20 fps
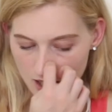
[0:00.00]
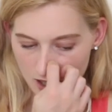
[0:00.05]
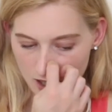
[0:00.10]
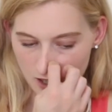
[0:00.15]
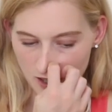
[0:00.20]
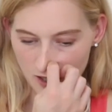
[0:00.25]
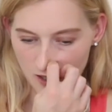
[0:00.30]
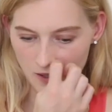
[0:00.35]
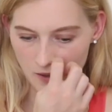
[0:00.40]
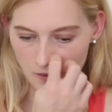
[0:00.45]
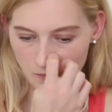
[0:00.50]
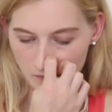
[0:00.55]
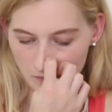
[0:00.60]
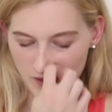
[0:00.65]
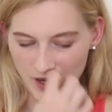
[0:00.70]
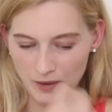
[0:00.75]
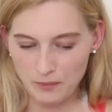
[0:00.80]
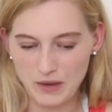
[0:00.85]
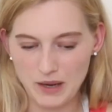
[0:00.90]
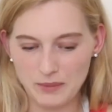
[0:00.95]

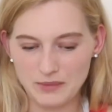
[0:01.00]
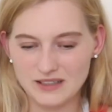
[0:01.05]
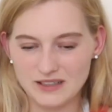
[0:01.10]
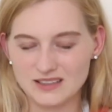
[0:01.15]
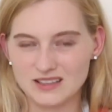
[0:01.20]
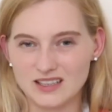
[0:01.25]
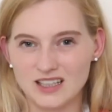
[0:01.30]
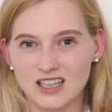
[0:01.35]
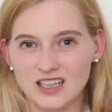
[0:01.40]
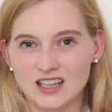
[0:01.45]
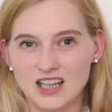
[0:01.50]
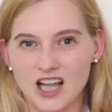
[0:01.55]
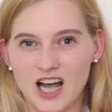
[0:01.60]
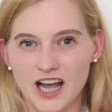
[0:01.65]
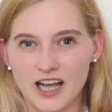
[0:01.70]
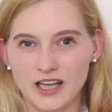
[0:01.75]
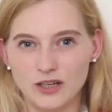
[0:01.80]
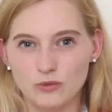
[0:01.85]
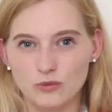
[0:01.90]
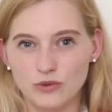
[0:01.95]
and maybe doesn't
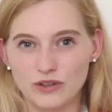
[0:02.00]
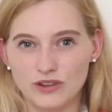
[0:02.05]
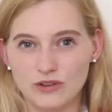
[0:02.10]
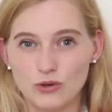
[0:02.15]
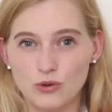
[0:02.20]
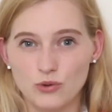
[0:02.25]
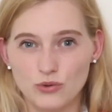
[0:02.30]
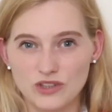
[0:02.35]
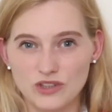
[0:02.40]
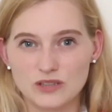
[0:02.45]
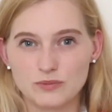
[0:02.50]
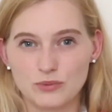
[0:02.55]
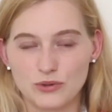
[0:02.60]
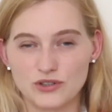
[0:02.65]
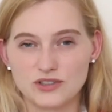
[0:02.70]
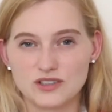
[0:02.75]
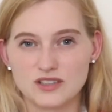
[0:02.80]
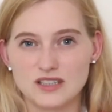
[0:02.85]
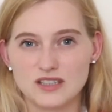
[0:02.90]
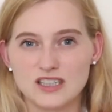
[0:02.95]
align with who this
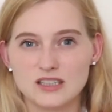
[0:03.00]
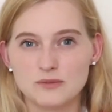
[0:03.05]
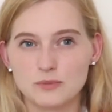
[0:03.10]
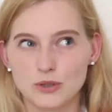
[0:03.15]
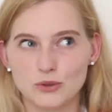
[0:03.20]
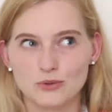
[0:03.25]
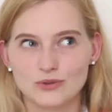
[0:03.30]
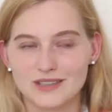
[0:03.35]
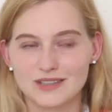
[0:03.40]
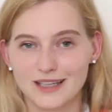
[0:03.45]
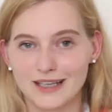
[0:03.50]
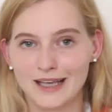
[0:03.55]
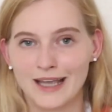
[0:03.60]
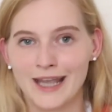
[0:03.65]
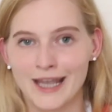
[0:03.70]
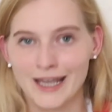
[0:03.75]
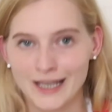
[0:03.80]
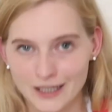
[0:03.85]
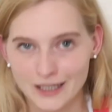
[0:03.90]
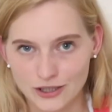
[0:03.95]
person is, but it was like
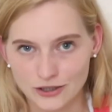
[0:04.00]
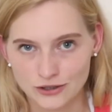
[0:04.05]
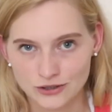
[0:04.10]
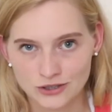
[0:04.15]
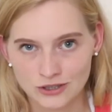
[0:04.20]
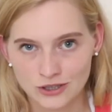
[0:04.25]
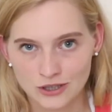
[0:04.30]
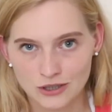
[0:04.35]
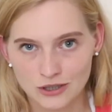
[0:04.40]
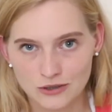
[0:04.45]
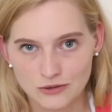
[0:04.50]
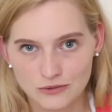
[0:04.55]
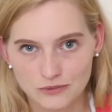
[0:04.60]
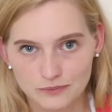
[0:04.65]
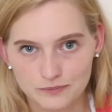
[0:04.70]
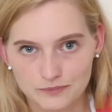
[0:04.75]
8 years ago.